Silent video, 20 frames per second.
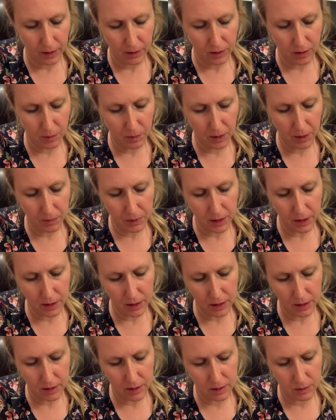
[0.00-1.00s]
the pumpkin,
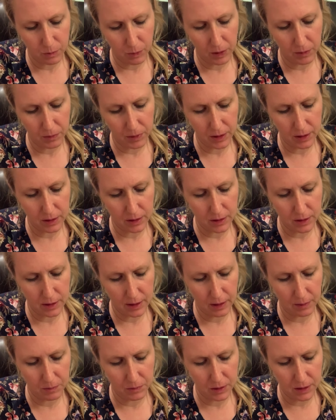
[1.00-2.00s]
because pumpkin
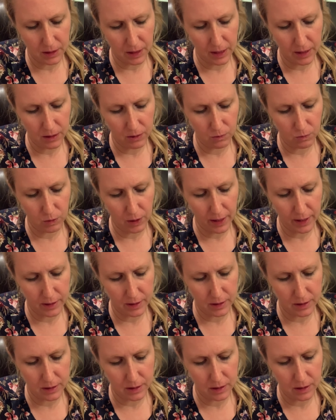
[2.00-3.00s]
stems kind of
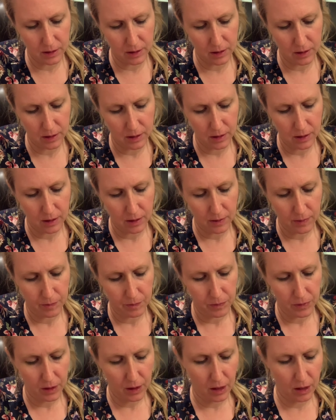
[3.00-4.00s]
rest
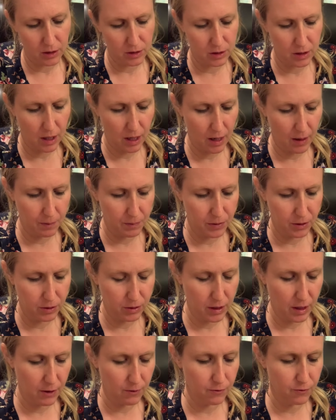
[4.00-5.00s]
on top. They're
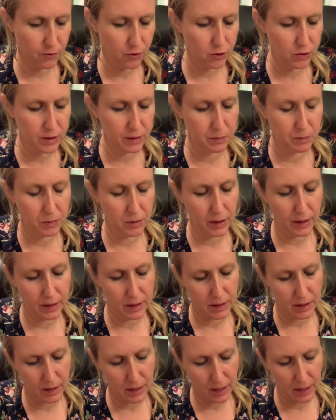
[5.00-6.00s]
not fully
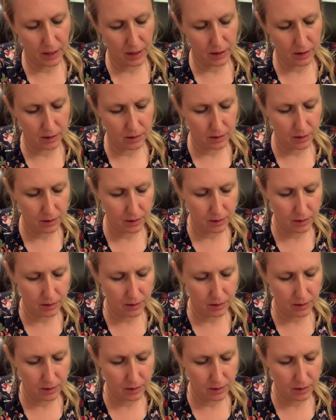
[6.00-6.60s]
blended in.